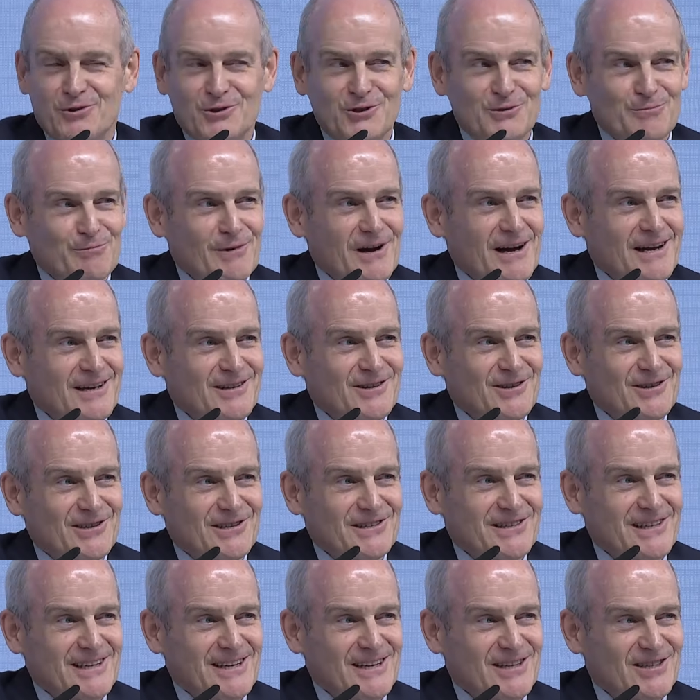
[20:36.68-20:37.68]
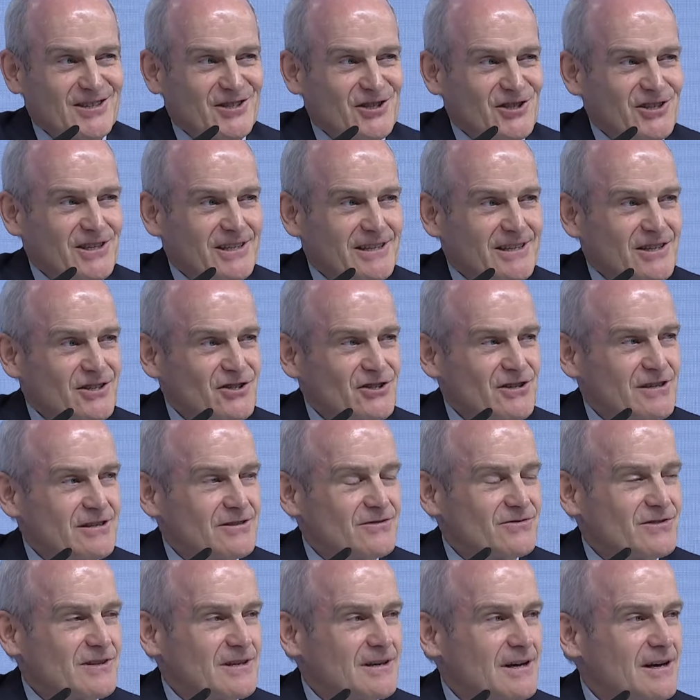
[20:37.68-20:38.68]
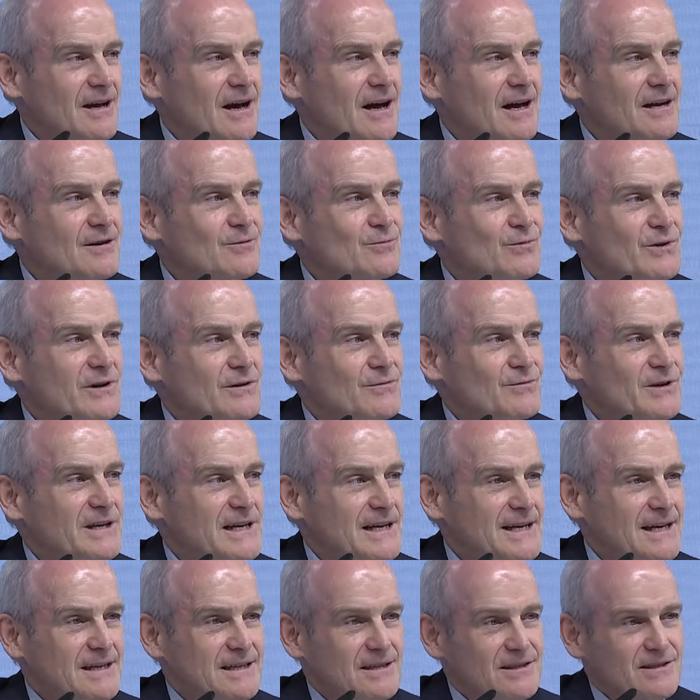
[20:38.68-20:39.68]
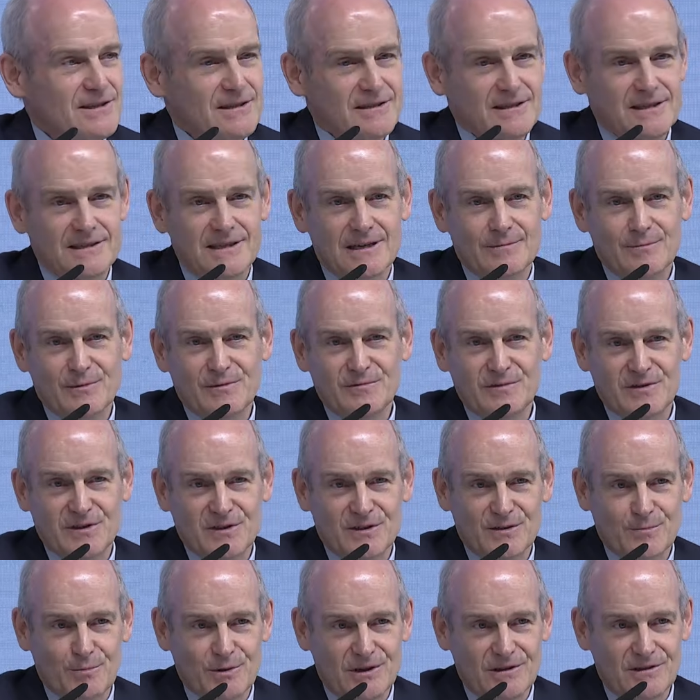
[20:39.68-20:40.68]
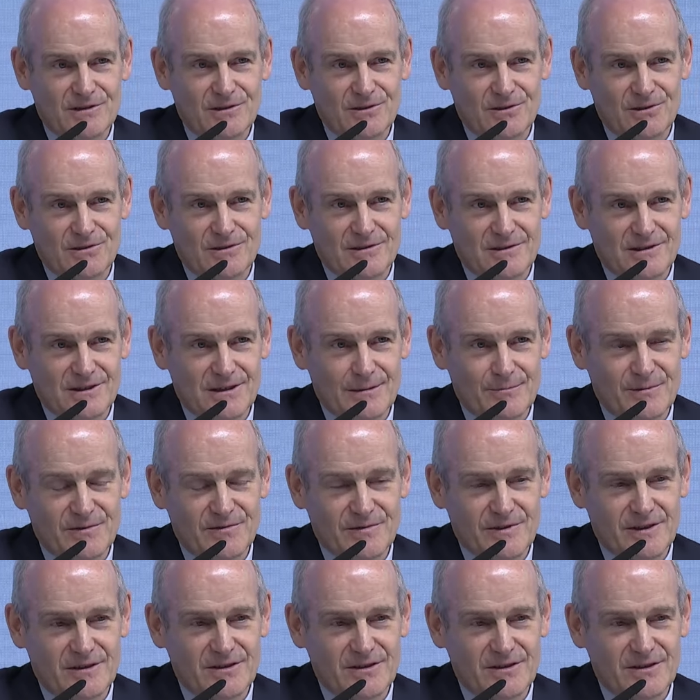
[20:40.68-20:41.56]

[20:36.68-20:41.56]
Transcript: pushback on the ESG initiatives, and I don't want to really get into that. Some of it is political and some of it